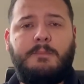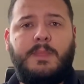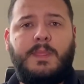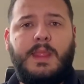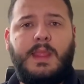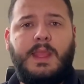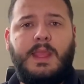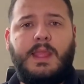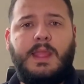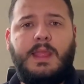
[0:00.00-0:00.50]

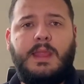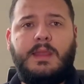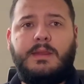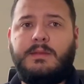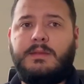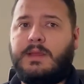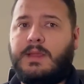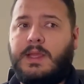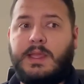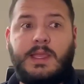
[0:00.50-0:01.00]

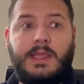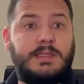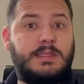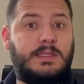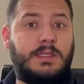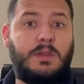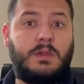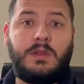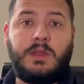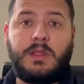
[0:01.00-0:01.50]
And I guess
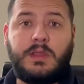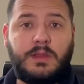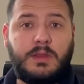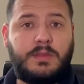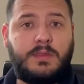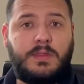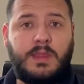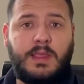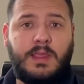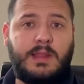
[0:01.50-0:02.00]
the only
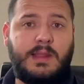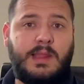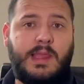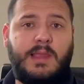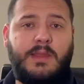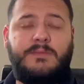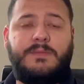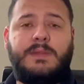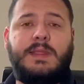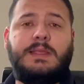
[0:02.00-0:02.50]
good thing
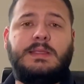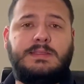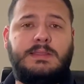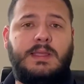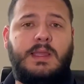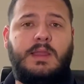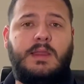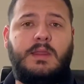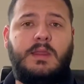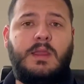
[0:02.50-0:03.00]
left is
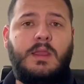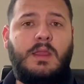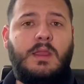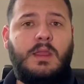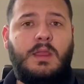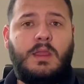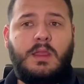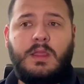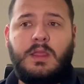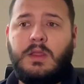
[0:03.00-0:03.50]
that,
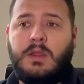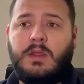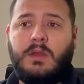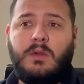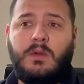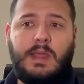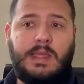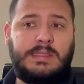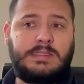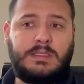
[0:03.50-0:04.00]

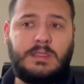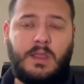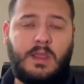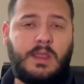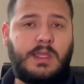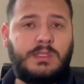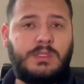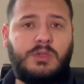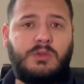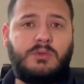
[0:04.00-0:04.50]
as
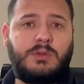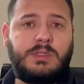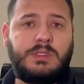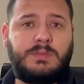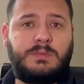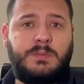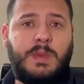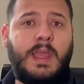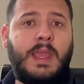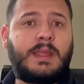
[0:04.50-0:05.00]
long as you
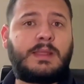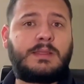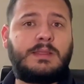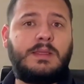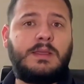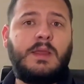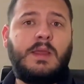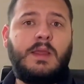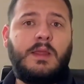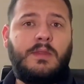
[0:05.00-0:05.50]
respect
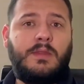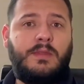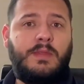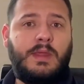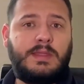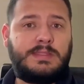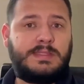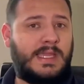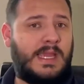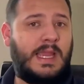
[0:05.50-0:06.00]

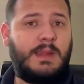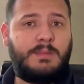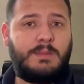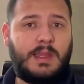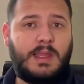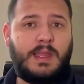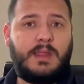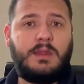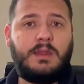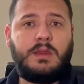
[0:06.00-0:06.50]
the
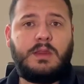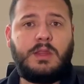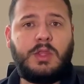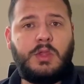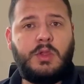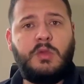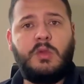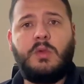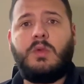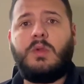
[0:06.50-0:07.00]

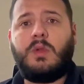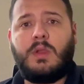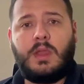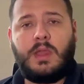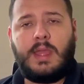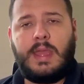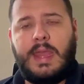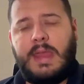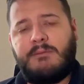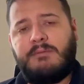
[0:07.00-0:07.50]
timeline,
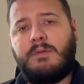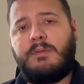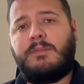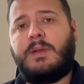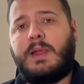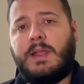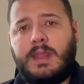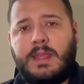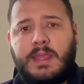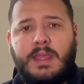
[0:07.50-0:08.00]

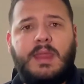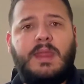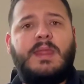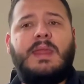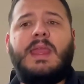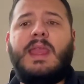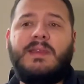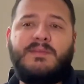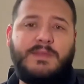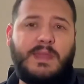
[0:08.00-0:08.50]
everybody can
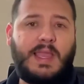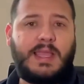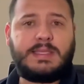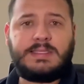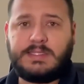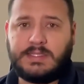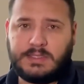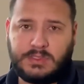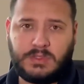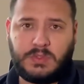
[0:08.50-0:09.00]
have
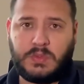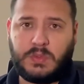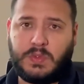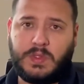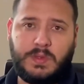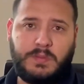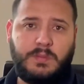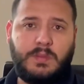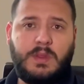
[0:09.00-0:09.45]
access to them.